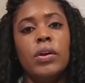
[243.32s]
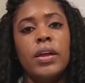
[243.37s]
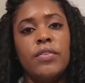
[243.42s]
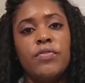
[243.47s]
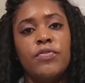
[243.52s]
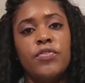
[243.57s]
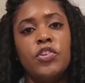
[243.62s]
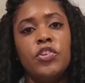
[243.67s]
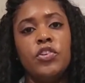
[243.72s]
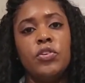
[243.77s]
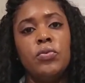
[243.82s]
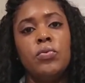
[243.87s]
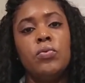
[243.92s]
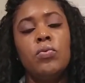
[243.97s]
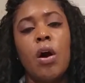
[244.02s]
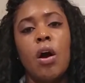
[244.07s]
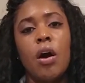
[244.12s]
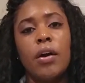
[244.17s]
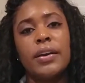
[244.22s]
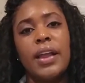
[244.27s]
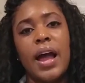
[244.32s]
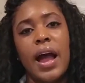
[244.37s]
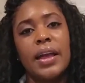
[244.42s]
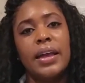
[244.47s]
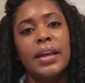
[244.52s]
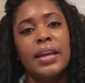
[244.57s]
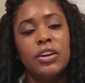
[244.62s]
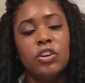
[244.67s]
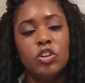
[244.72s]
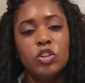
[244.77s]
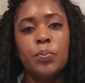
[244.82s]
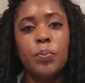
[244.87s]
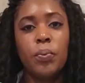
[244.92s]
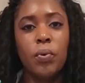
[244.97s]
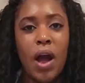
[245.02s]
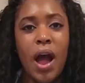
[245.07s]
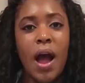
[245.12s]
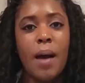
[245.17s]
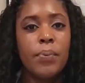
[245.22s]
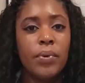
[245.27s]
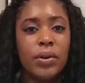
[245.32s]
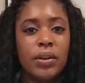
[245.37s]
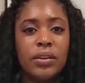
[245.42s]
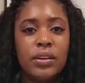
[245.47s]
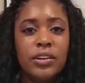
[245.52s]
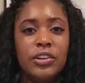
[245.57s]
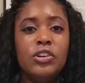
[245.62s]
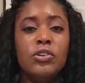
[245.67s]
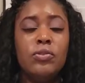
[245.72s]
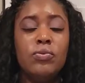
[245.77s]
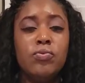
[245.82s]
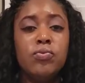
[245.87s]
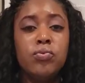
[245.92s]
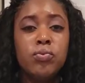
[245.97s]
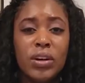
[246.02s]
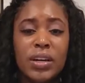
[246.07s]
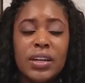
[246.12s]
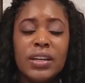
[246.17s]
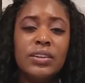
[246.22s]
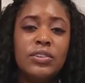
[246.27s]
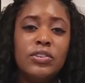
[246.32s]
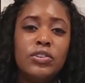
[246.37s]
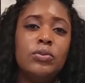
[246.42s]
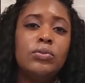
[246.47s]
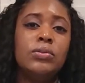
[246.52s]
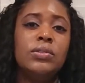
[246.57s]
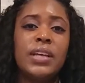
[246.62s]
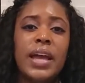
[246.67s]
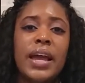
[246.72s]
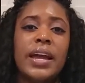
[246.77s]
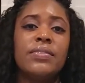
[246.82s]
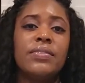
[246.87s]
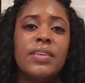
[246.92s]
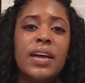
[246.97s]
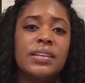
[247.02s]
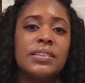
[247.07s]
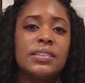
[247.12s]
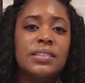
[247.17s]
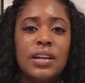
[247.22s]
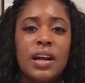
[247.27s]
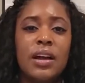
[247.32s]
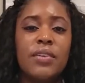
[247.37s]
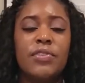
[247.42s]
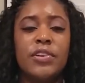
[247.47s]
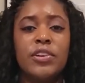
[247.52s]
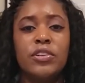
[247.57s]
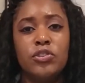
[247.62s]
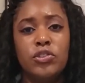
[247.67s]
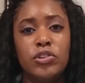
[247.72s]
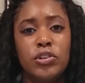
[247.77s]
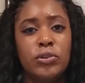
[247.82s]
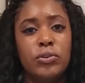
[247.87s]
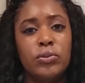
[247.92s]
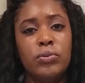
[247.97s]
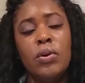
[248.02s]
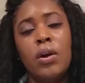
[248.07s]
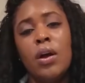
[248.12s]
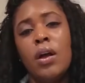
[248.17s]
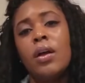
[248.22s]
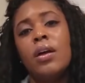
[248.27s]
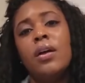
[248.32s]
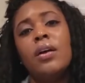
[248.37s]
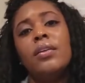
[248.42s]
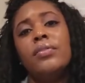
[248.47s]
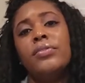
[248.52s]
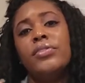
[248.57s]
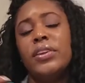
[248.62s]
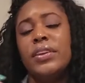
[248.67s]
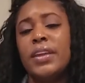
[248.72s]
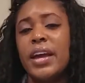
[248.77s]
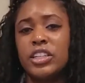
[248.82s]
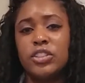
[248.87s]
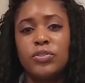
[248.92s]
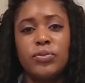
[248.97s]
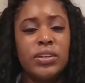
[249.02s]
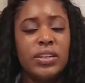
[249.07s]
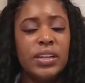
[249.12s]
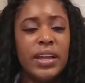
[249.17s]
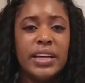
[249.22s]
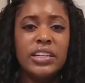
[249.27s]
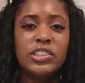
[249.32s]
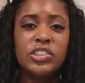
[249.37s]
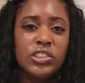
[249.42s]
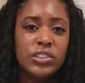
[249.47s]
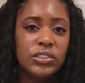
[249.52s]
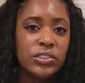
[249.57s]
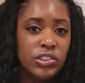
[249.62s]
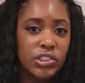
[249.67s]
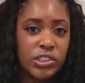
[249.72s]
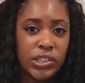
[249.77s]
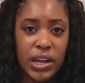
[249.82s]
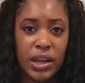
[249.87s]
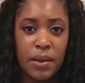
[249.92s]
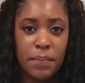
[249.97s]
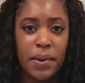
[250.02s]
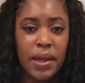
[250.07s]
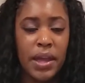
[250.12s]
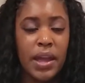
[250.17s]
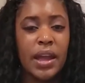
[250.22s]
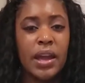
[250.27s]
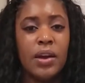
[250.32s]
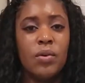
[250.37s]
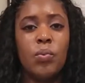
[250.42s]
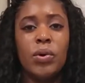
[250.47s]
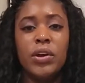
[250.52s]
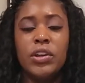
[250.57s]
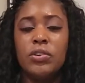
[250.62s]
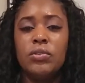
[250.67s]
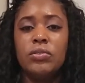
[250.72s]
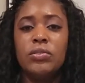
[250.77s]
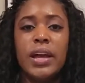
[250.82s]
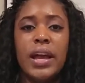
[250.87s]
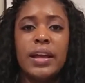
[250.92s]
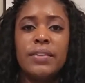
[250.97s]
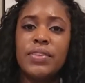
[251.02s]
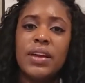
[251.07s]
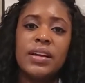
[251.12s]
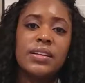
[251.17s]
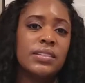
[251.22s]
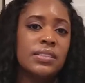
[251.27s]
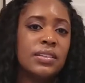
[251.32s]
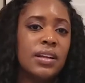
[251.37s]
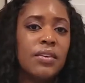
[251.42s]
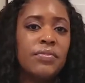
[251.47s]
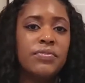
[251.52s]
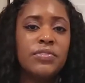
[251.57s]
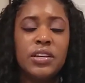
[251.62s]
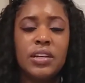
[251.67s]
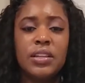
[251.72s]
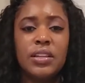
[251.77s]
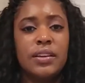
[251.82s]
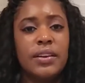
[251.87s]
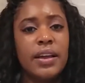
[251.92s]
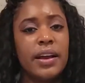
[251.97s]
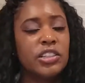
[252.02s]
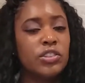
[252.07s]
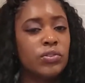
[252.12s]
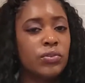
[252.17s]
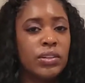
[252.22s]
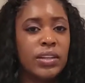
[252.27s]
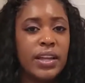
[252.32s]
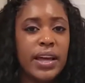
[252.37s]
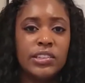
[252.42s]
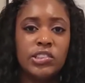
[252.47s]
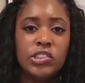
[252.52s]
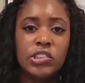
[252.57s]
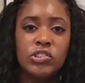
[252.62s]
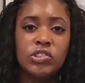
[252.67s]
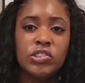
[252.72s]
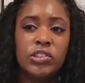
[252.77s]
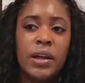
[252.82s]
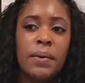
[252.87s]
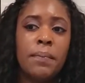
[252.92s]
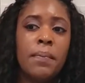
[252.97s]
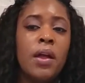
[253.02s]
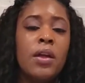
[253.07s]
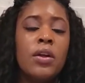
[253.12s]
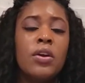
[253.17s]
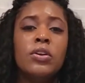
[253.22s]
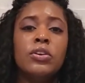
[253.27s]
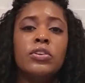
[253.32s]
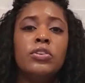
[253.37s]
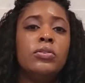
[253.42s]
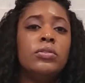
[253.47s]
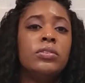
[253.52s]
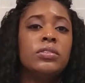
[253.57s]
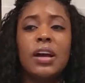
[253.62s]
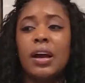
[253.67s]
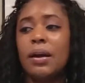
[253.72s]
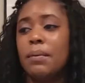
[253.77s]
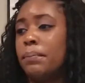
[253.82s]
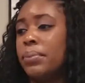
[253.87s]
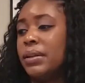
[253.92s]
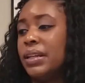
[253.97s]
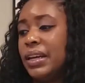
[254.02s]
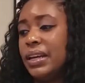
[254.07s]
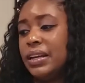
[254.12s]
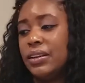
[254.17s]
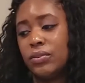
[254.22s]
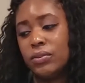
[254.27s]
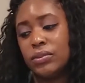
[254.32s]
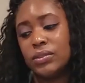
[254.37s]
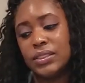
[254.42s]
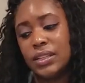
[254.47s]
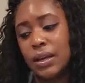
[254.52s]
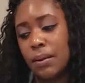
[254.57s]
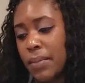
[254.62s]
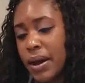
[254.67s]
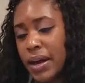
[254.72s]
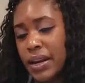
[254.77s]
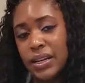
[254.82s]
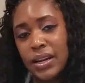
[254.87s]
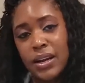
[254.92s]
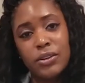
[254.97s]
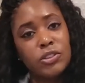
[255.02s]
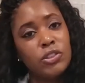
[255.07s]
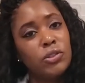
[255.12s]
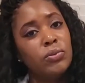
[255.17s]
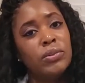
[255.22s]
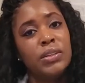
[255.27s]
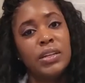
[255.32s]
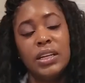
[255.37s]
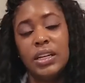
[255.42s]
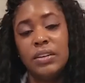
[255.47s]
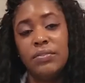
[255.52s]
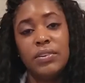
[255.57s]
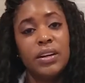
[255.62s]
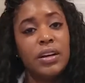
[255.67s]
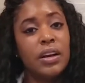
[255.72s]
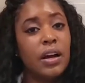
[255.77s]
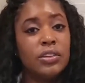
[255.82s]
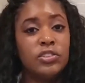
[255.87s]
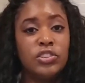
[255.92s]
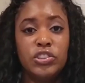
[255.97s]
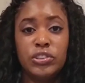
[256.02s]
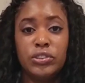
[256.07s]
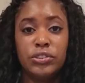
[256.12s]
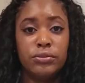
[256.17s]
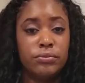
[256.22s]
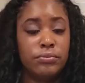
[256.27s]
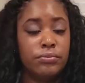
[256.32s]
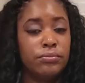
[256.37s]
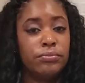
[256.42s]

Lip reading: if you are not healed properly, you really do take that stuff into the next relationship. And when you take that stuff to the next relationship, you start bleeding on somebody else who didn't even cut you.